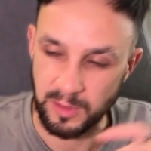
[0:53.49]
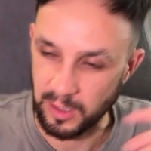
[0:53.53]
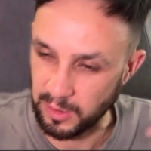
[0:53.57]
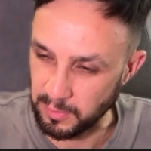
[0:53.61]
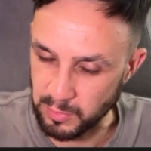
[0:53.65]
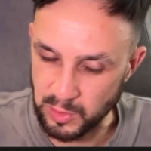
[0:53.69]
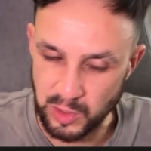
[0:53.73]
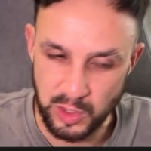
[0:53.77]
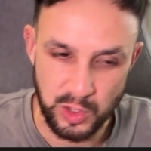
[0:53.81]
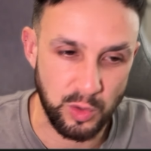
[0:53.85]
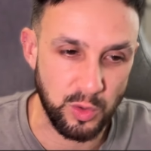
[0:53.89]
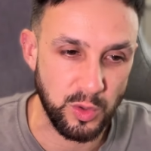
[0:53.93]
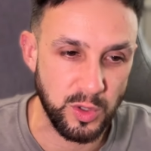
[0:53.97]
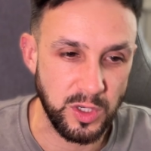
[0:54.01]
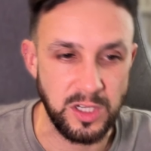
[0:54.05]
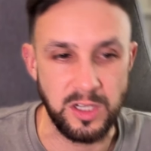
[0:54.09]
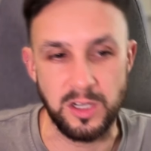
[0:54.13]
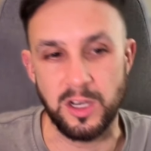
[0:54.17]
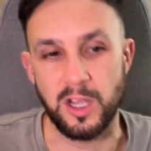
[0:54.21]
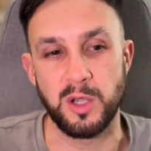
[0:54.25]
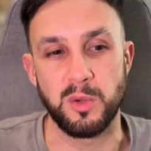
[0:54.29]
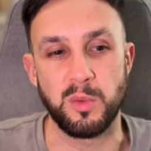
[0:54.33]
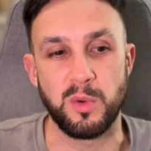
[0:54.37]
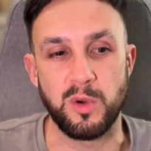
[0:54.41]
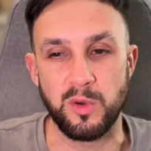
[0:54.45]
I'm sure you
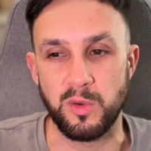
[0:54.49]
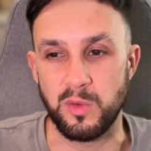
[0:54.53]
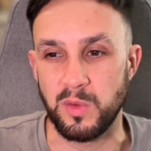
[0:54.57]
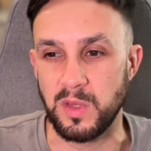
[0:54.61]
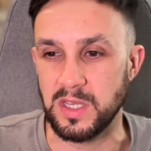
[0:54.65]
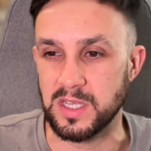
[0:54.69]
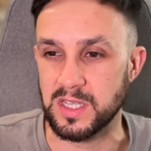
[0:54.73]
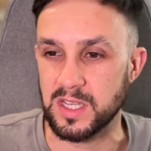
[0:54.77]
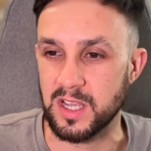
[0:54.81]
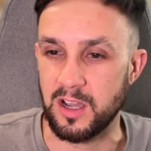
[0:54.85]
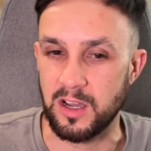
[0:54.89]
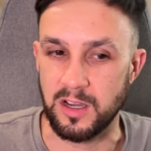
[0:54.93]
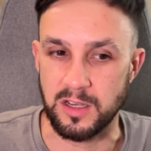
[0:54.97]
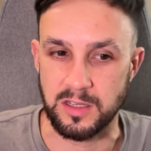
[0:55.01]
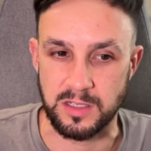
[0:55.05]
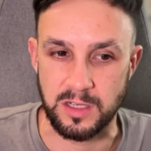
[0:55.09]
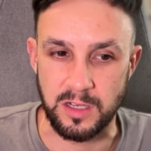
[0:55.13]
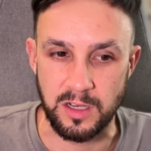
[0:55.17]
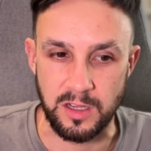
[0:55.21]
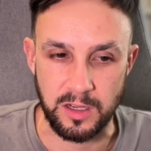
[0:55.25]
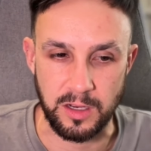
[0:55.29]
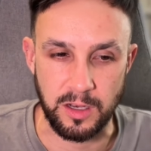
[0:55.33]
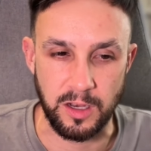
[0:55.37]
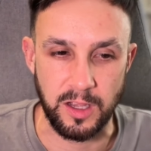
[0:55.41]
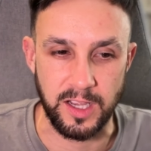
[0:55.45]
know what all these cards
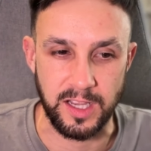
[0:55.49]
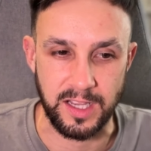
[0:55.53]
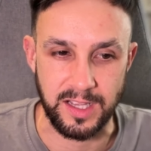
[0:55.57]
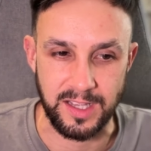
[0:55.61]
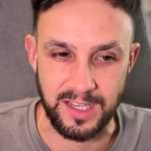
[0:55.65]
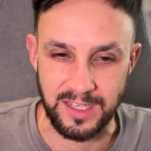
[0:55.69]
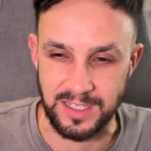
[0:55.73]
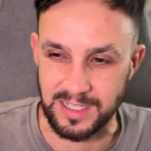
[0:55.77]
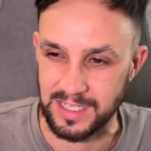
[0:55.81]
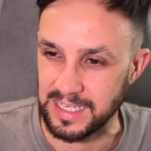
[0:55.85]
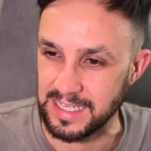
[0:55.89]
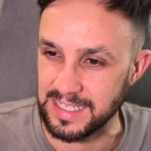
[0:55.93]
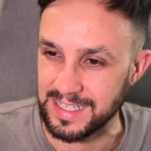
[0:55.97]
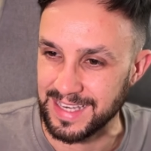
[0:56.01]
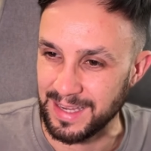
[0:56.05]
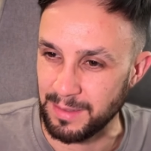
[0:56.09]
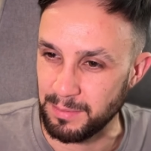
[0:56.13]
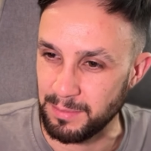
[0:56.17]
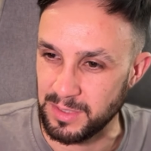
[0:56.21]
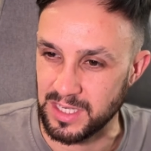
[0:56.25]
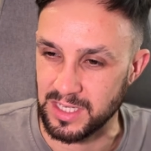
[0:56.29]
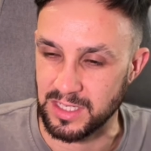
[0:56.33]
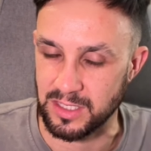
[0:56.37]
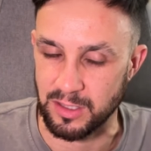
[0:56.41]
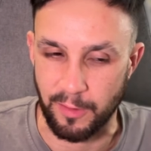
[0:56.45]
look like because these
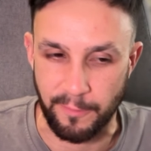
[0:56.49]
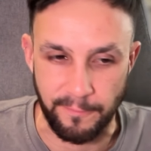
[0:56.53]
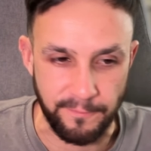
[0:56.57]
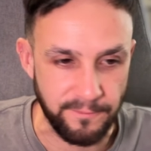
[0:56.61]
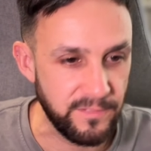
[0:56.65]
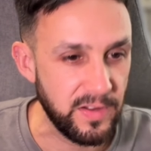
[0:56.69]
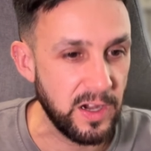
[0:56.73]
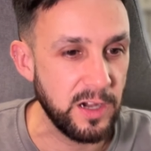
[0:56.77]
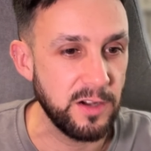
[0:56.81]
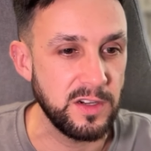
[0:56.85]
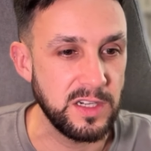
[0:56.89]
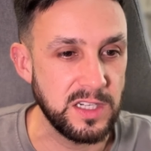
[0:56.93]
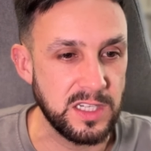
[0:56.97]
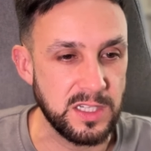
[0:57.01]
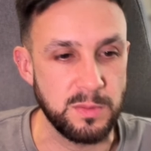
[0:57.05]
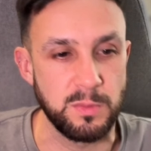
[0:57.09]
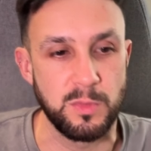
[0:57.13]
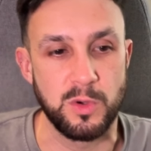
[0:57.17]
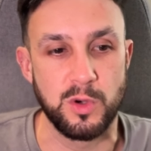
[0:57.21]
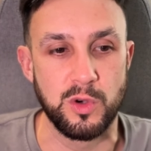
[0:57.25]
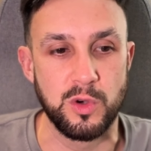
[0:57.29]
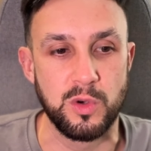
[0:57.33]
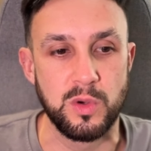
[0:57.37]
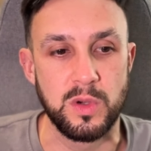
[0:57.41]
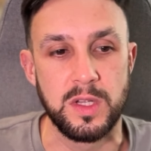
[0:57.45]
images are very
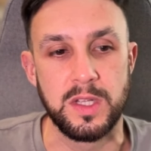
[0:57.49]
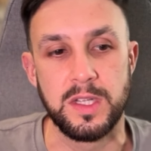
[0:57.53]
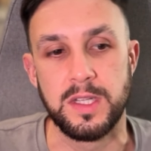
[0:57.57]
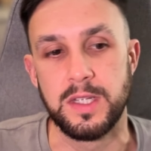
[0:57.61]
small.